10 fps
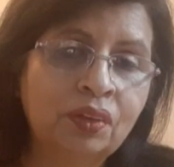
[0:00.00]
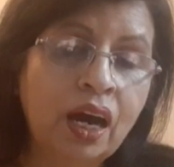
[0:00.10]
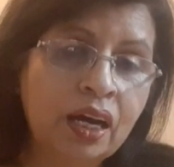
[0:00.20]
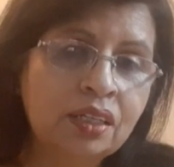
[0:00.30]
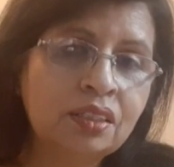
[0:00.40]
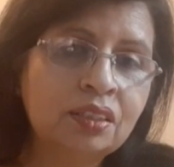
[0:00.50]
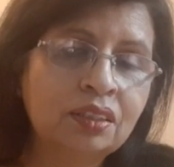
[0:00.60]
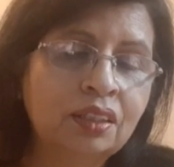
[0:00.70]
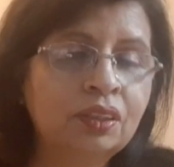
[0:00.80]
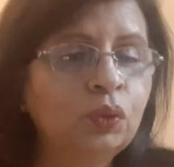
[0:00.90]
And
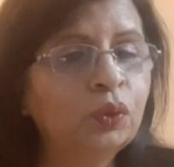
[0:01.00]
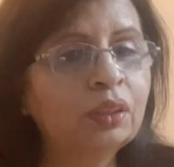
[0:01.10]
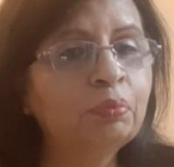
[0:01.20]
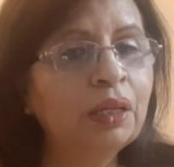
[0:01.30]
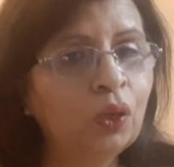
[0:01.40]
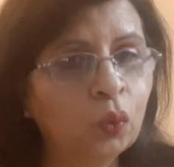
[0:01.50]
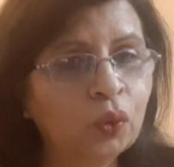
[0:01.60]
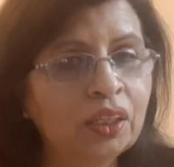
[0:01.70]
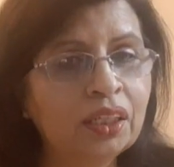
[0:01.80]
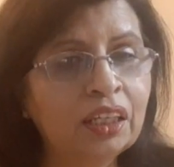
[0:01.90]
you can be
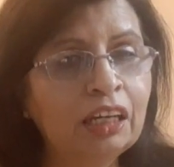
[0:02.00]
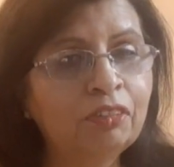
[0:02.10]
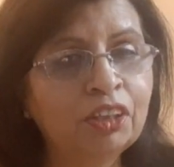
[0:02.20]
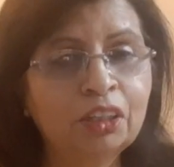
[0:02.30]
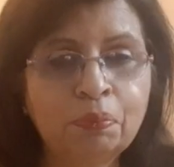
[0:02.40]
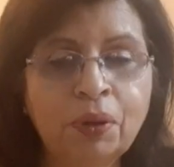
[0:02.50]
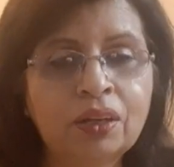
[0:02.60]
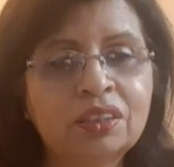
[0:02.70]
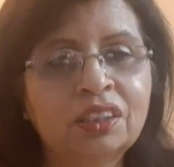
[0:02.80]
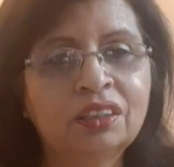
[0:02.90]
lonely even in a
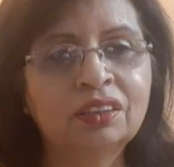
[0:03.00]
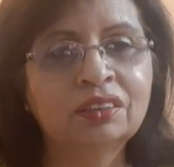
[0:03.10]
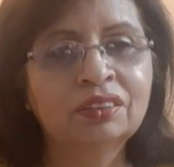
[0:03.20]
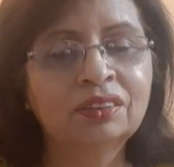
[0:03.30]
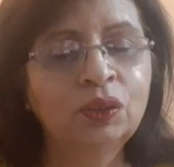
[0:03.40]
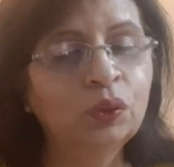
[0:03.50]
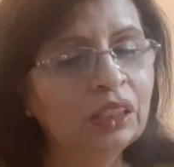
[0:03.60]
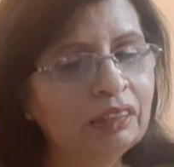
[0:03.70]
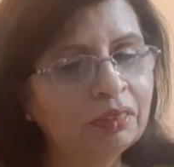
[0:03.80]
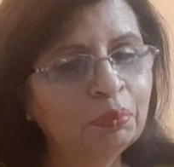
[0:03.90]
party. You
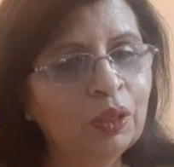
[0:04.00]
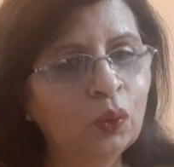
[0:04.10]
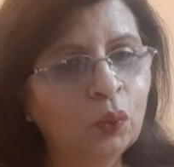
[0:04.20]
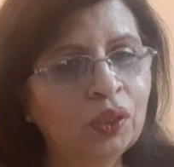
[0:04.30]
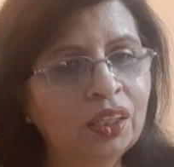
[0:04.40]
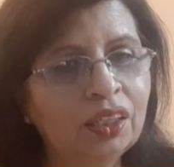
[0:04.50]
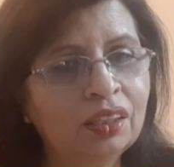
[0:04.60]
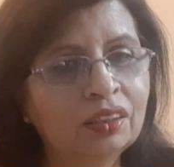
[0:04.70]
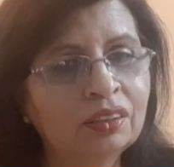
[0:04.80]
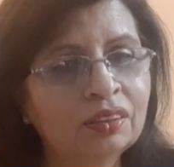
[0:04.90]
can even be lonely
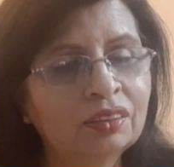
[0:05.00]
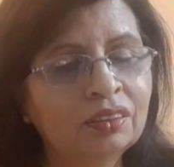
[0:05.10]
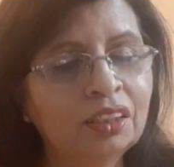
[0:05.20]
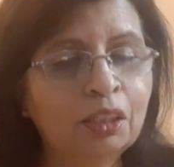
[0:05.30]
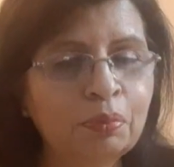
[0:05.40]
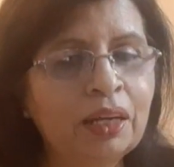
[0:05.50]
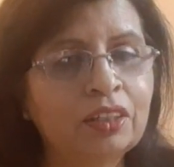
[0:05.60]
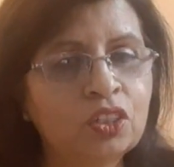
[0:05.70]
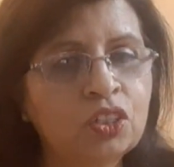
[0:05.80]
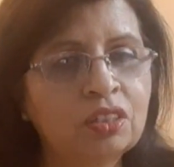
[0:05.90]
in a
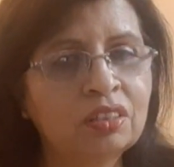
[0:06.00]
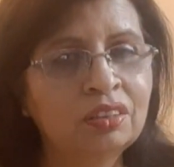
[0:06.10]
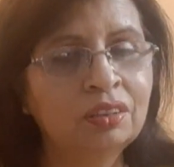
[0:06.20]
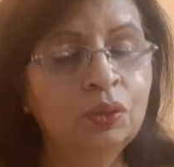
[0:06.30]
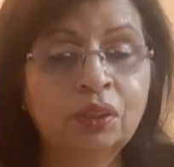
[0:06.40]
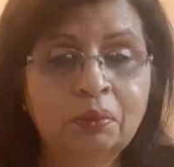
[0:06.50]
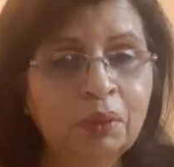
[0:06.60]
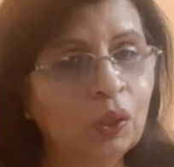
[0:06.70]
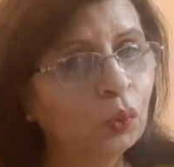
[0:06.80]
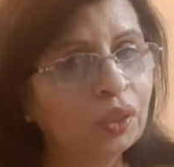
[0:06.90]
marriage. You can be
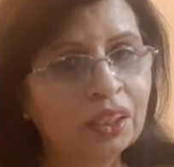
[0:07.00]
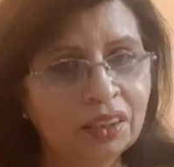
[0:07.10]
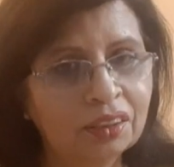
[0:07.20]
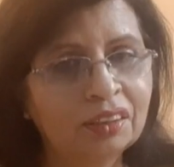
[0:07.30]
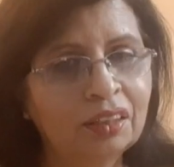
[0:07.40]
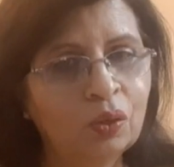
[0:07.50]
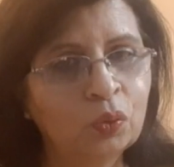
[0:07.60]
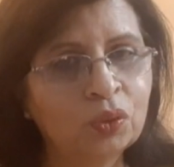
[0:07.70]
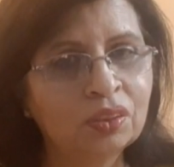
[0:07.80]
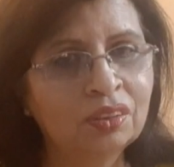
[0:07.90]
lonely in a
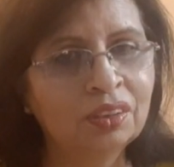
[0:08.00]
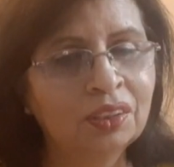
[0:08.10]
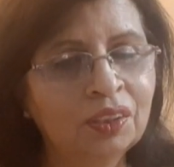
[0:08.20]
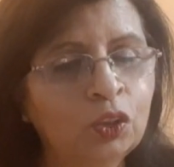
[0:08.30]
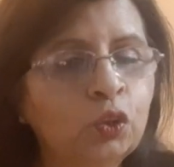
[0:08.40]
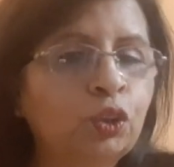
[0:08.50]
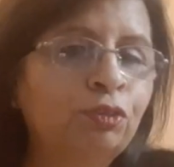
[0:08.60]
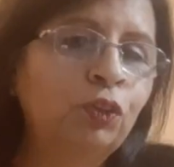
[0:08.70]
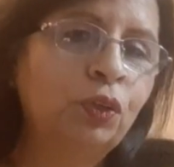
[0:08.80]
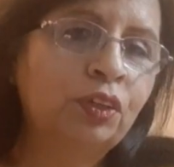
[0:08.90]
crowd. So
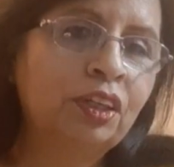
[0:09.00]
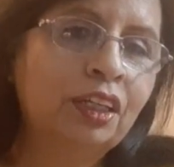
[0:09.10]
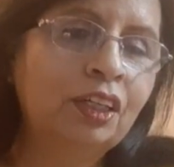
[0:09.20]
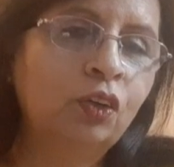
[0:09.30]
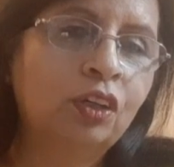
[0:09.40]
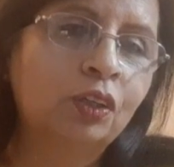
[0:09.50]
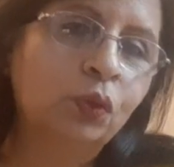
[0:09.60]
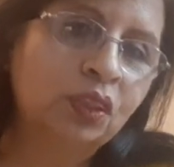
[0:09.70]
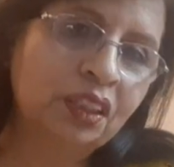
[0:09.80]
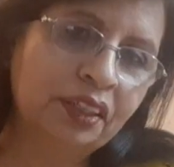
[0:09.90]
if you are really got a
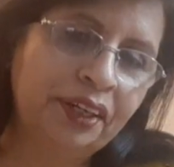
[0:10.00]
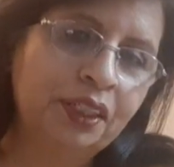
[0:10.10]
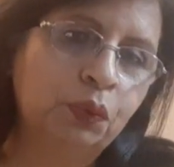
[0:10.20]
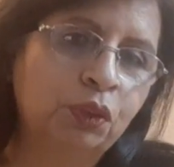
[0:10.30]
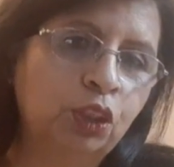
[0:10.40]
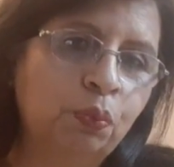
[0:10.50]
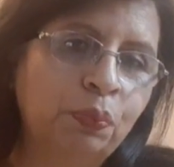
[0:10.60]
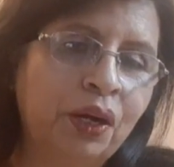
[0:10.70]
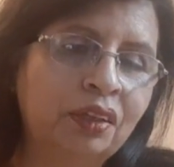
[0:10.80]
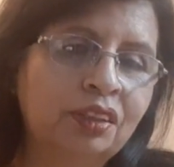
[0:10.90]
good connect with your
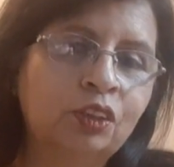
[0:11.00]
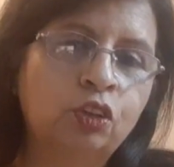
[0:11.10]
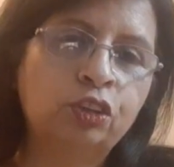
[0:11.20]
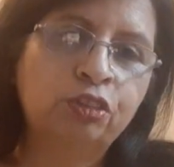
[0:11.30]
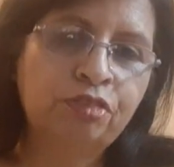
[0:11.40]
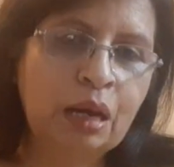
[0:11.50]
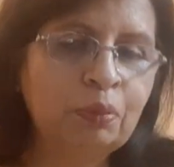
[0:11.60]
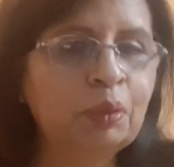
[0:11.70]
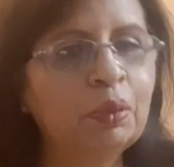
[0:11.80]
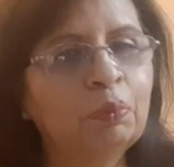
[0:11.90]
partner or your
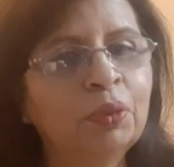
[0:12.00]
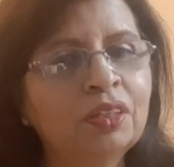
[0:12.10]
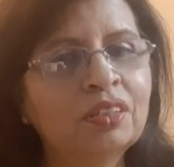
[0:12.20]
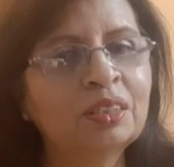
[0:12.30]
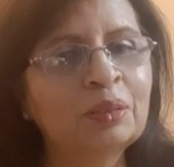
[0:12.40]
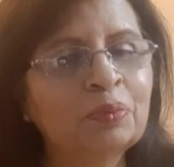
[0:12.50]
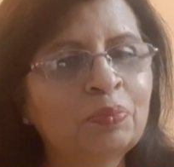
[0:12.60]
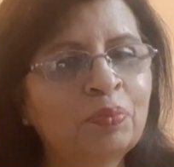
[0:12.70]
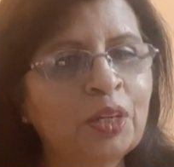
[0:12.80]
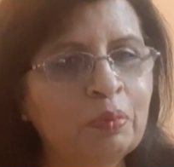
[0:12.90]
family members,
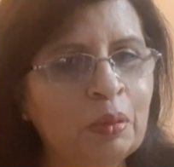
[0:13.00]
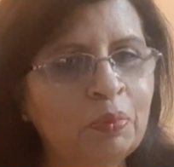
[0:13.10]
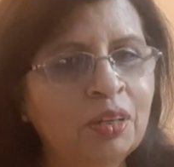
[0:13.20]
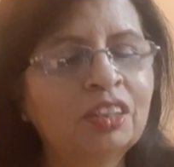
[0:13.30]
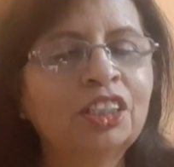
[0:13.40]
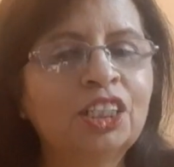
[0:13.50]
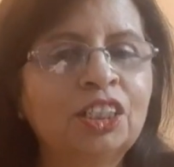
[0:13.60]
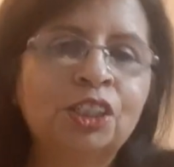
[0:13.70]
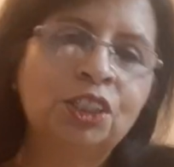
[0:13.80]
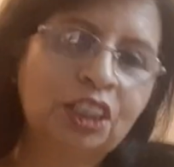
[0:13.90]
remember, this
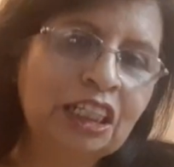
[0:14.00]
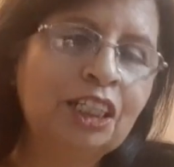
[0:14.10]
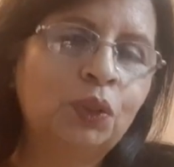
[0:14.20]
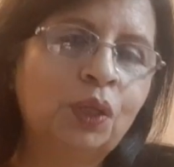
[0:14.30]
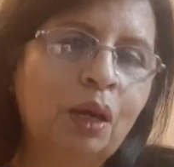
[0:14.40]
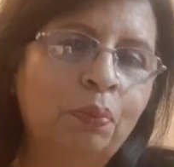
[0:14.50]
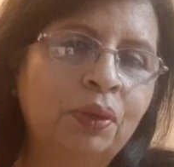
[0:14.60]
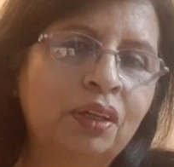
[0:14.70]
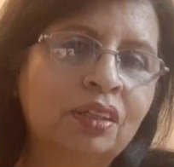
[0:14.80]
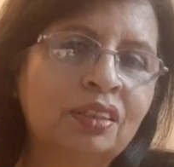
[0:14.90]
is the key to
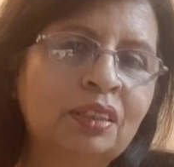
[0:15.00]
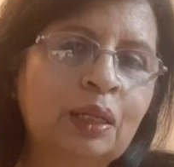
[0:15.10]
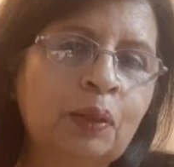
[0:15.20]
happiness.